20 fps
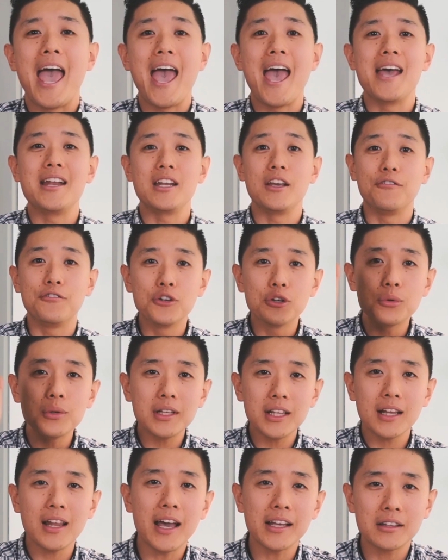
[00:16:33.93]
And if you
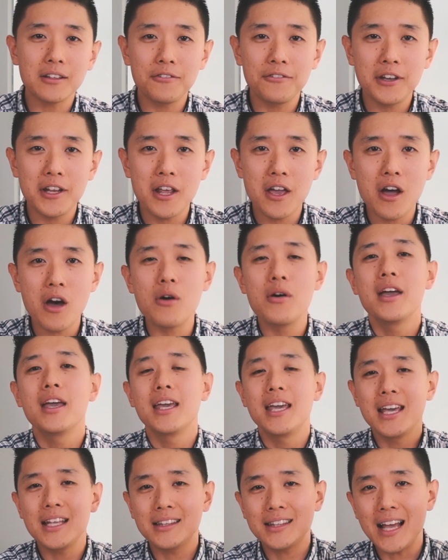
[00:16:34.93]
really liked the video,
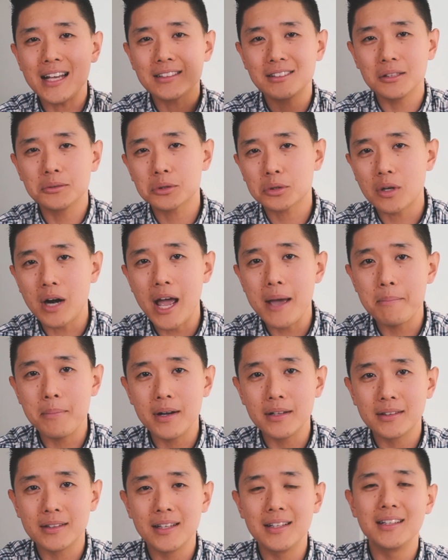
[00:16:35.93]
hit that subscribe
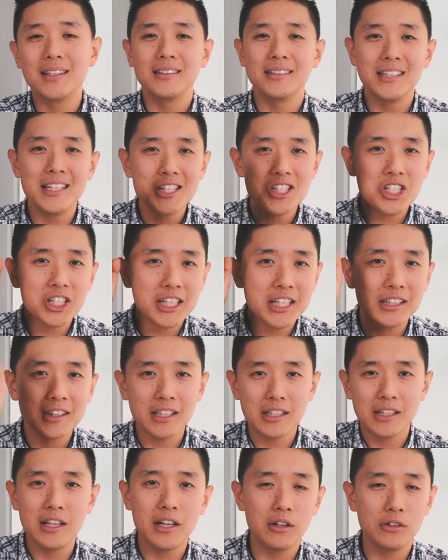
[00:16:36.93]
button, hit
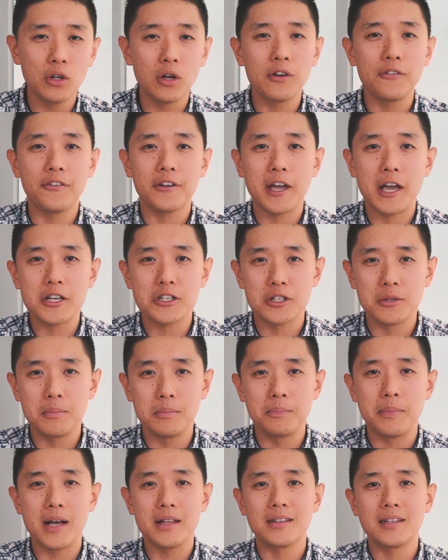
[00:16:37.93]
the
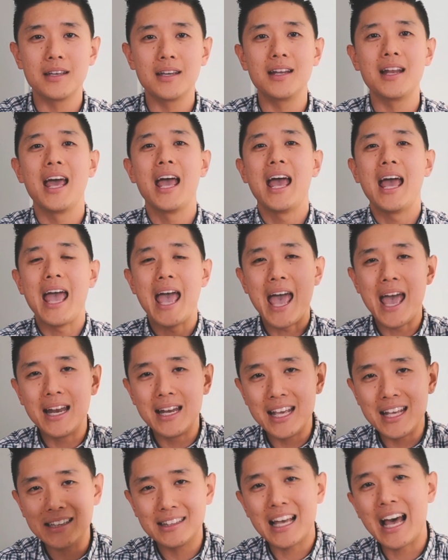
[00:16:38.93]
notification button, and
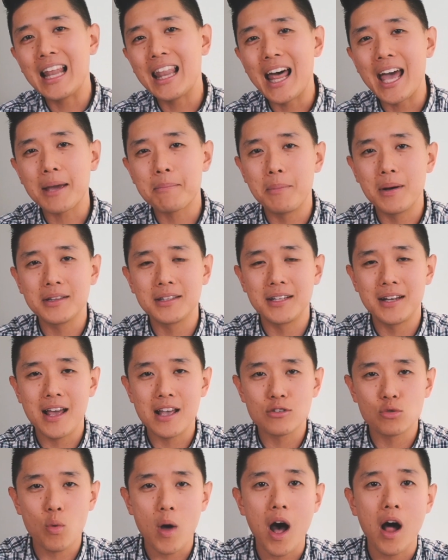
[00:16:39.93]
hit that like button
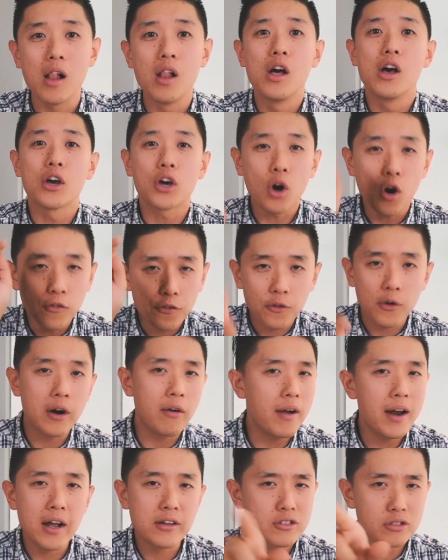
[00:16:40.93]
as well. Go for it
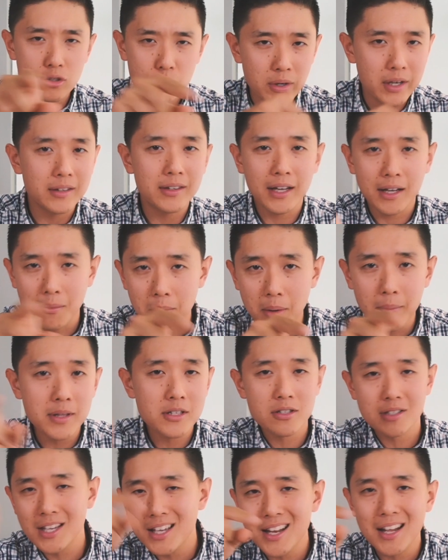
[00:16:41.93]
right now. Just do it. Take a moment.
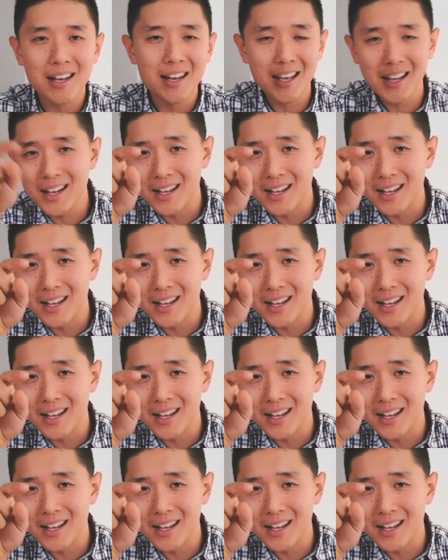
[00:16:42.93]
Just hit it.